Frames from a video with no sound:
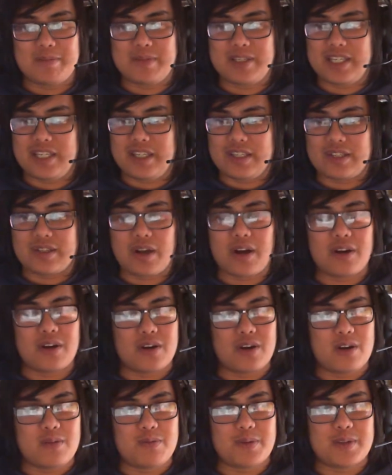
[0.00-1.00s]
He
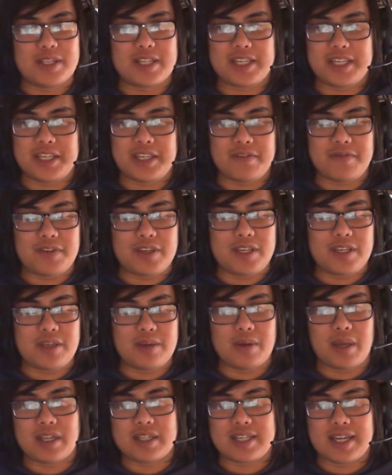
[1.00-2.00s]
started off with the
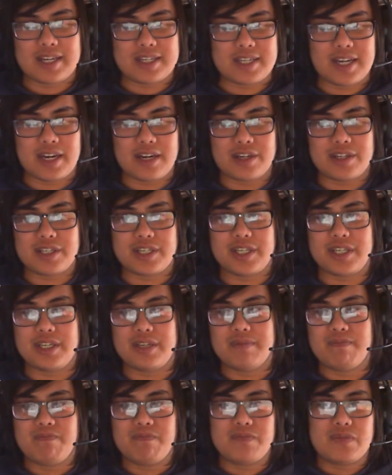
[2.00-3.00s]
Eevee attached energy
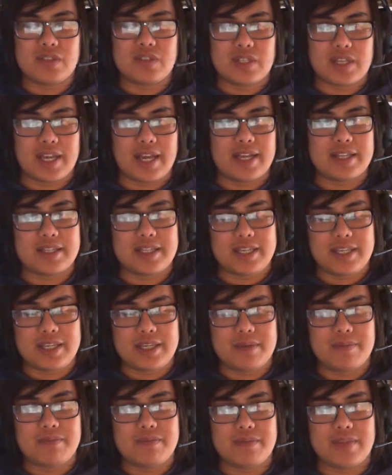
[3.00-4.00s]
to get
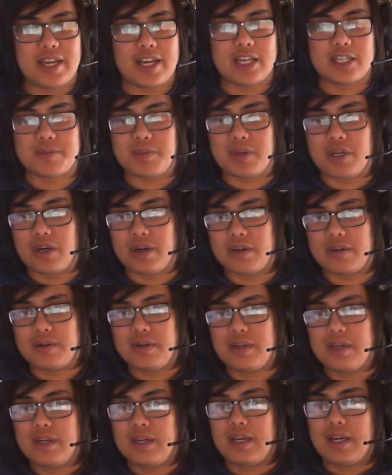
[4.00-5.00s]
the Espeon.
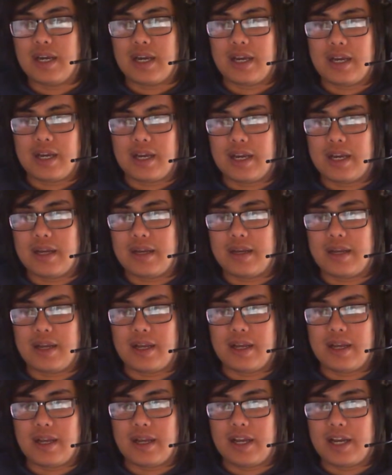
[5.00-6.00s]

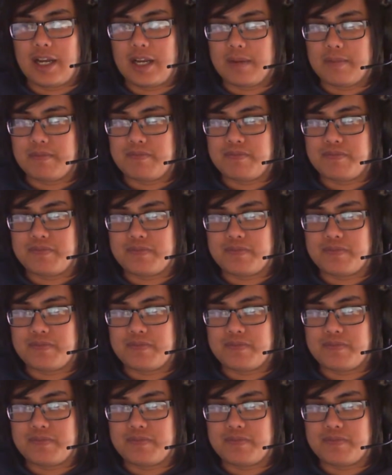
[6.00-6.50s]
And